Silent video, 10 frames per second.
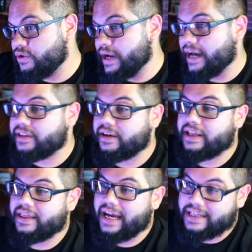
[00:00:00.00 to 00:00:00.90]
you out there
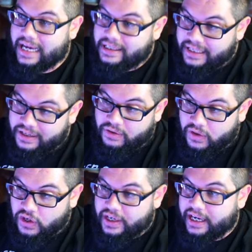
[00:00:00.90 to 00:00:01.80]
that like that leaner
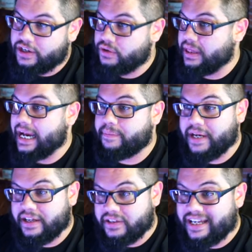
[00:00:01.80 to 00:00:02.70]
look and you like
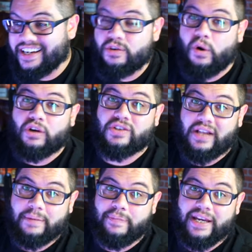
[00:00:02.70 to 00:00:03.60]
being lean and you also
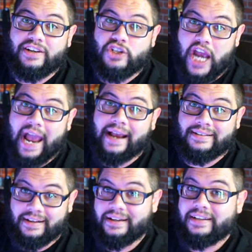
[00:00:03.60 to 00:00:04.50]
like being
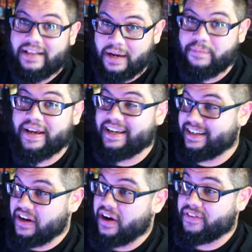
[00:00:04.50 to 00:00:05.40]
jacked, you like
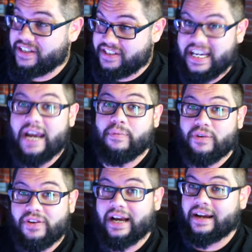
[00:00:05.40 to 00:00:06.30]
being, you know, this taper,
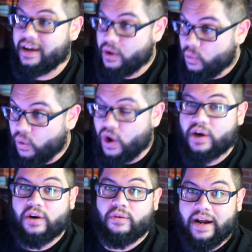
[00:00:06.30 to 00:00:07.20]
you like
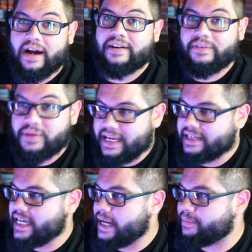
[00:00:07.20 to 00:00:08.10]
walking around with
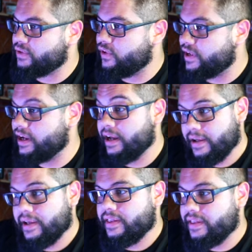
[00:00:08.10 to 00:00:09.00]
that tapered look,
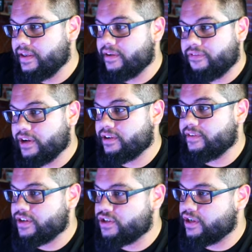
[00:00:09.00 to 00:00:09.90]
the Figure
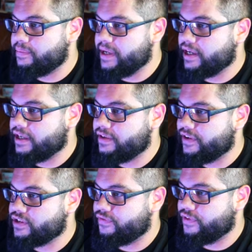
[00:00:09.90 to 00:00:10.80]
division could be a good
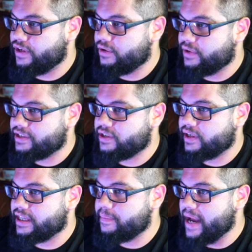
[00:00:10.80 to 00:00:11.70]
division for you. Let's
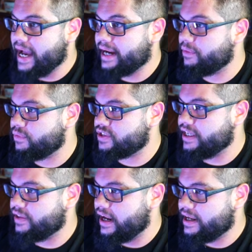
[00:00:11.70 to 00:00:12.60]
look at the back and we'll
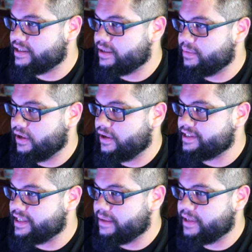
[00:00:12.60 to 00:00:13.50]
see a lot of the
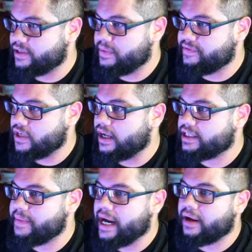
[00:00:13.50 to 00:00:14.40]
similarities, same things we've
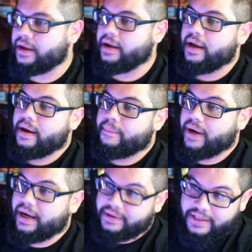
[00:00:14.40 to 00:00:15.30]
talked about,
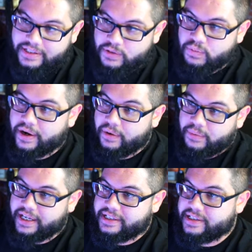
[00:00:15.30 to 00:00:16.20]
but this is where
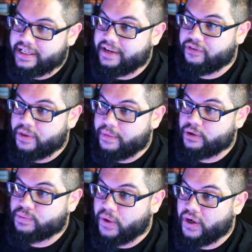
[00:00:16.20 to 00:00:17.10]
we get to see, for the
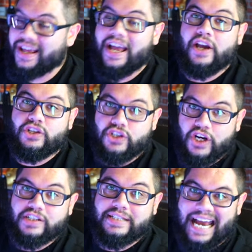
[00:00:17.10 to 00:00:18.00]
most part,
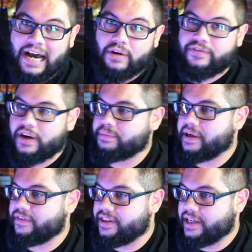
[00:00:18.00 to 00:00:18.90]
just how developed
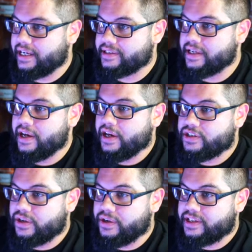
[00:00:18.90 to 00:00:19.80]
everything is.
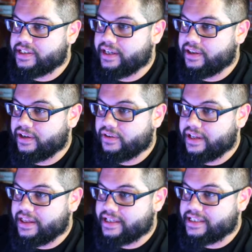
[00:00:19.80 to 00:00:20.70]
So you can see
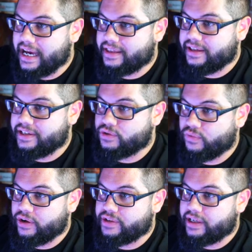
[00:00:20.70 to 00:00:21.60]
literally this athlete's
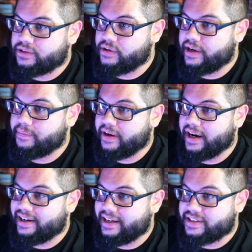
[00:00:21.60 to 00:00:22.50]
rear deltoid
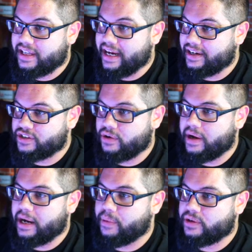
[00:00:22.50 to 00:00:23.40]
right, is like so
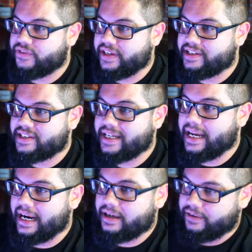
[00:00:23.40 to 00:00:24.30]
hypertrophied, it's
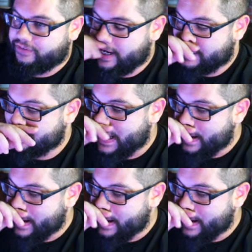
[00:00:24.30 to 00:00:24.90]
sticking out in your face.